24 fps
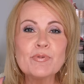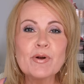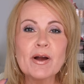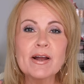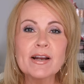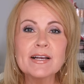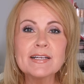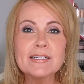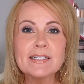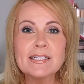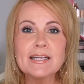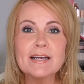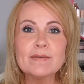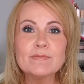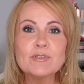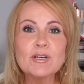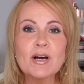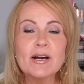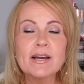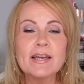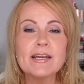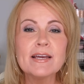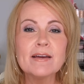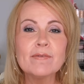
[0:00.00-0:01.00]
product that I'm
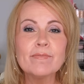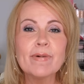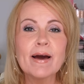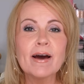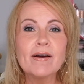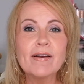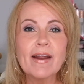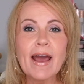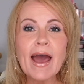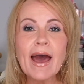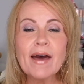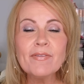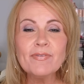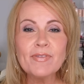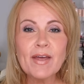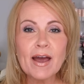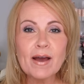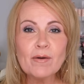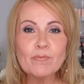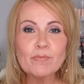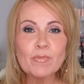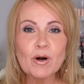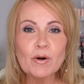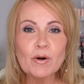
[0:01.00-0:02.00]
talking about at that